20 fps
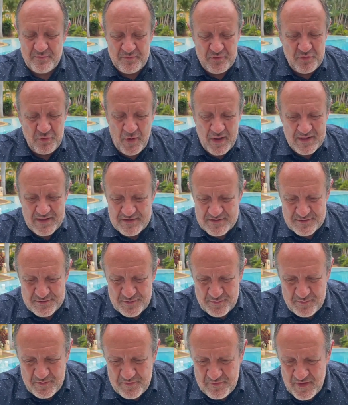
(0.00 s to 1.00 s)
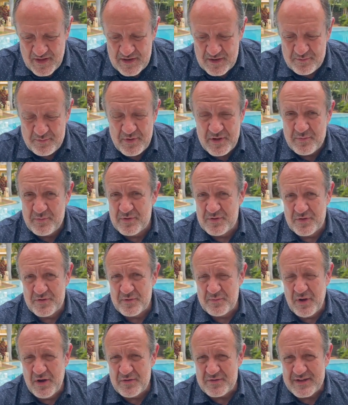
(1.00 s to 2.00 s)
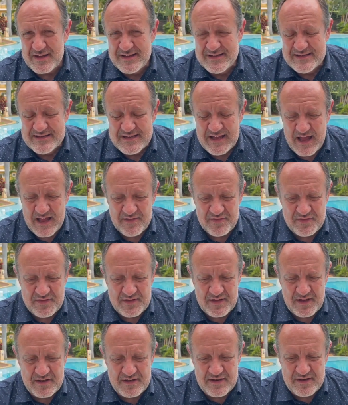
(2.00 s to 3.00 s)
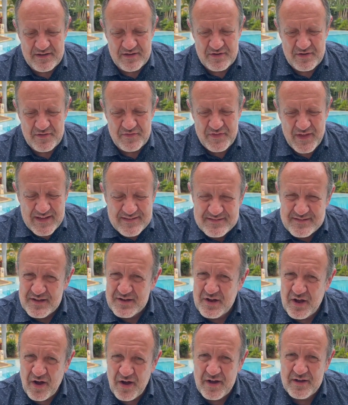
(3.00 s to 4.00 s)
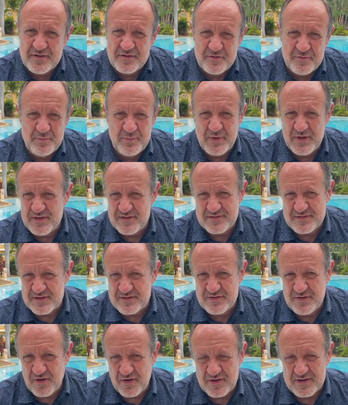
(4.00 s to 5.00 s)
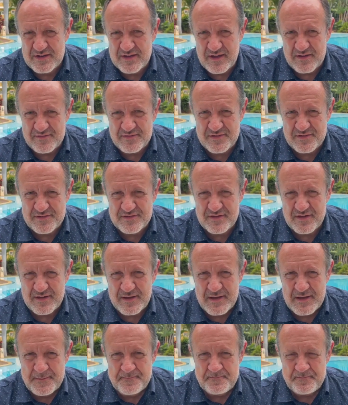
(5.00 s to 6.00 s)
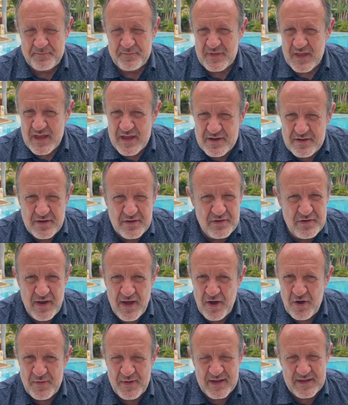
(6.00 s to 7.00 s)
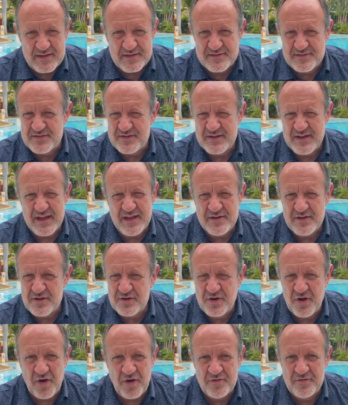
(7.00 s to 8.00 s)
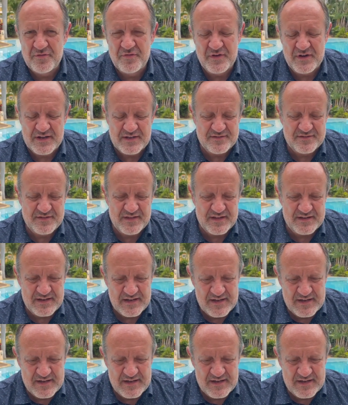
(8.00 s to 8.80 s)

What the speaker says: dwellers or fellow people on the boat. And you know, that's the kind of peace that God gives. It's an inner knowing, it's an inner confidence that